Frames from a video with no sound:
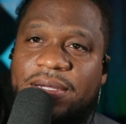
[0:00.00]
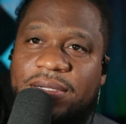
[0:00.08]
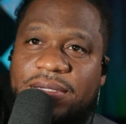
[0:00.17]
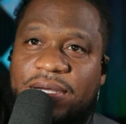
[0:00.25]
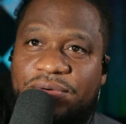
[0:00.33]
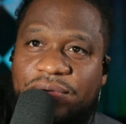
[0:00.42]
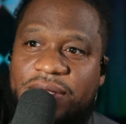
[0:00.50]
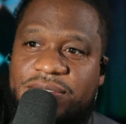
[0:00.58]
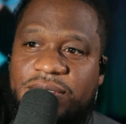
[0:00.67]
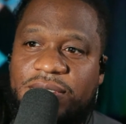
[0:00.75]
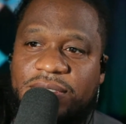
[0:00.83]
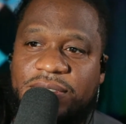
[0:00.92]
the creators.
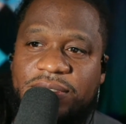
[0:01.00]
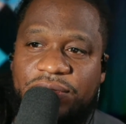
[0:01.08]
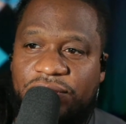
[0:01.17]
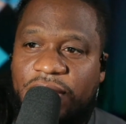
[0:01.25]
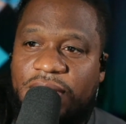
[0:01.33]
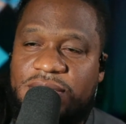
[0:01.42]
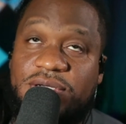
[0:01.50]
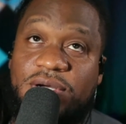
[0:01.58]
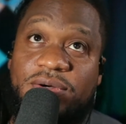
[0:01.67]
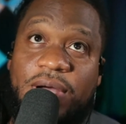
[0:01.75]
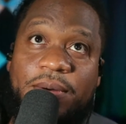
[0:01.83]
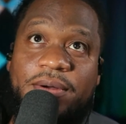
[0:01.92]

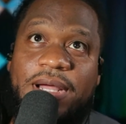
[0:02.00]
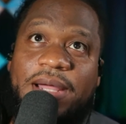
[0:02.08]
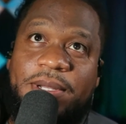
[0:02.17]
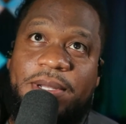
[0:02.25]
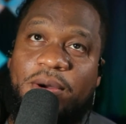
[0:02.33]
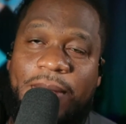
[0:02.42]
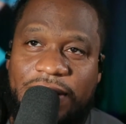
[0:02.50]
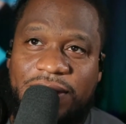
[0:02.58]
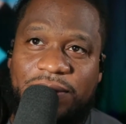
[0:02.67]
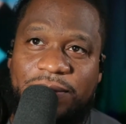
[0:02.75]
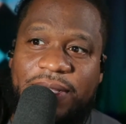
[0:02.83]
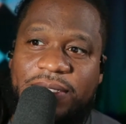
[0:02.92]
So I may go back a
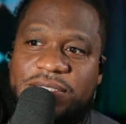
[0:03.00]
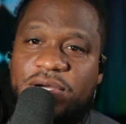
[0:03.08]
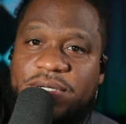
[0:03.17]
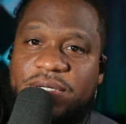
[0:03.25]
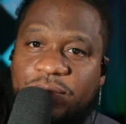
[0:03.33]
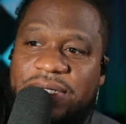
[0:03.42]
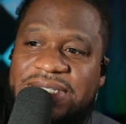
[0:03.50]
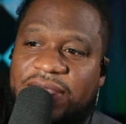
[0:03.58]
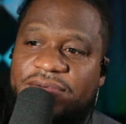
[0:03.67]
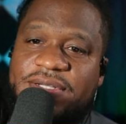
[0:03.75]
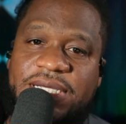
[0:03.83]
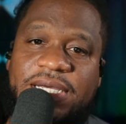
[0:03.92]
little bit. So in
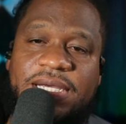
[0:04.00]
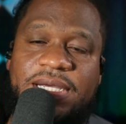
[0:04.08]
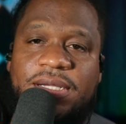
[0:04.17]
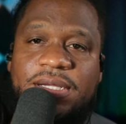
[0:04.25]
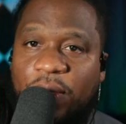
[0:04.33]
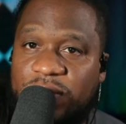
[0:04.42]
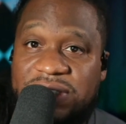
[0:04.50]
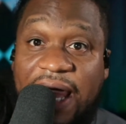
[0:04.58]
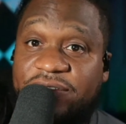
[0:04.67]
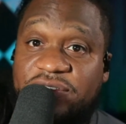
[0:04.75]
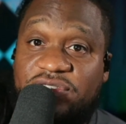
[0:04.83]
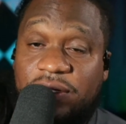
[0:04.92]
2017, I was
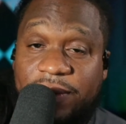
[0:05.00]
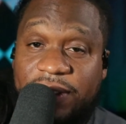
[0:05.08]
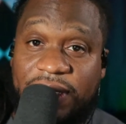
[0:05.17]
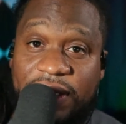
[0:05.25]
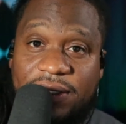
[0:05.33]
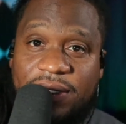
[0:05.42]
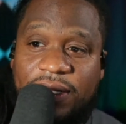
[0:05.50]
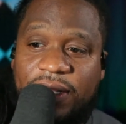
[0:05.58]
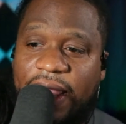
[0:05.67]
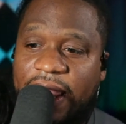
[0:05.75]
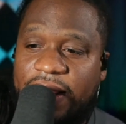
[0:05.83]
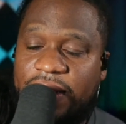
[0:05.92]
live streaming. Then
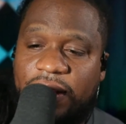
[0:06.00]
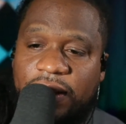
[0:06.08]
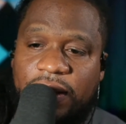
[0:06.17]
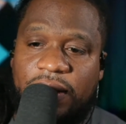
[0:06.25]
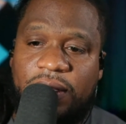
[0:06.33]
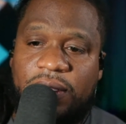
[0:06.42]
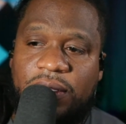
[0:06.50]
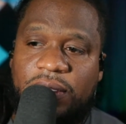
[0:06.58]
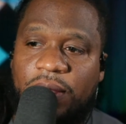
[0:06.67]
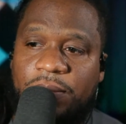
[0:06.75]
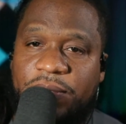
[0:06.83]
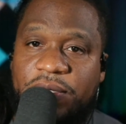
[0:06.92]
I had a
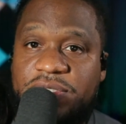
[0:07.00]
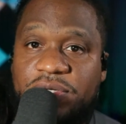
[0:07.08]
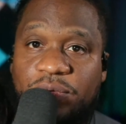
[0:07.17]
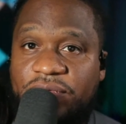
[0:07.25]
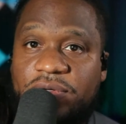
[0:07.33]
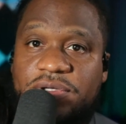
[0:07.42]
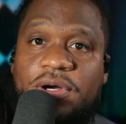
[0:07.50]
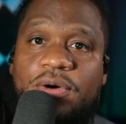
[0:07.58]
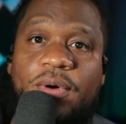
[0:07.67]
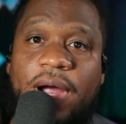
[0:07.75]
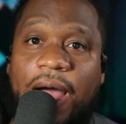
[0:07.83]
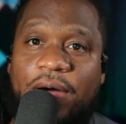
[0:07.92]
music review show
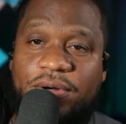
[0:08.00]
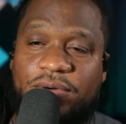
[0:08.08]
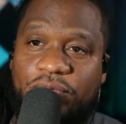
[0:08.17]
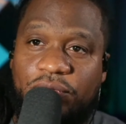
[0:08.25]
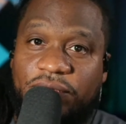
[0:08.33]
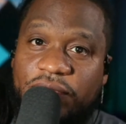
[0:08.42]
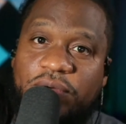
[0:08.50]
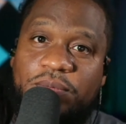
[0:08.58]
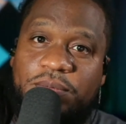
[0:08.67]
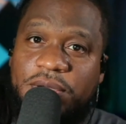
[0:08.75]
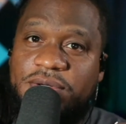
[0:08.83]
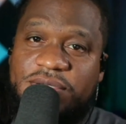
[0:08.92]
where I would review
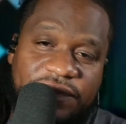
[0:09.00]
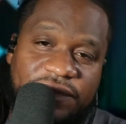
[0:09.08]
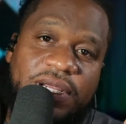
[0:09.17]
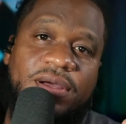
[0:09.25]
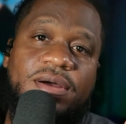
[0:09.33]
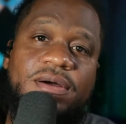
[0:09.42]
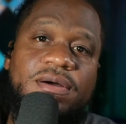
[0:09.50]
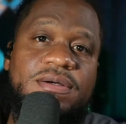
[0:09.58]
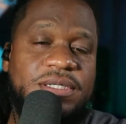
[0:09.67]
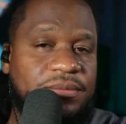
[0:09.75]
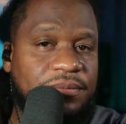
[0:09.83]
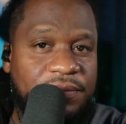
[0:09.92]
music videos
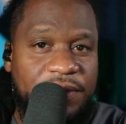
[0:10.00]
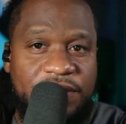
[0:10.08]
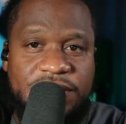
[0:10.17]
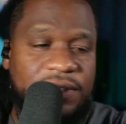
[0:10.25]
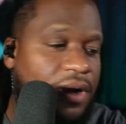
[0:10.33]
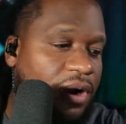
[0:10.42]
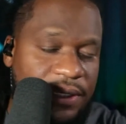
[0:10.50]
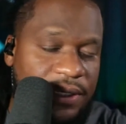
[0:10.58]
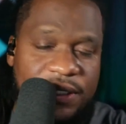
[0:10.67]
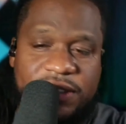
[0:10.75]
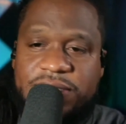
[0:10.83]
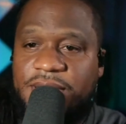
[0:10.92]
and music
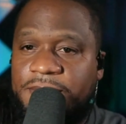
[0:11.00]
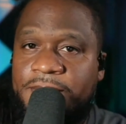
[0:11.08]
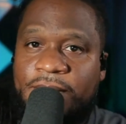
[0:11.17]
artists, and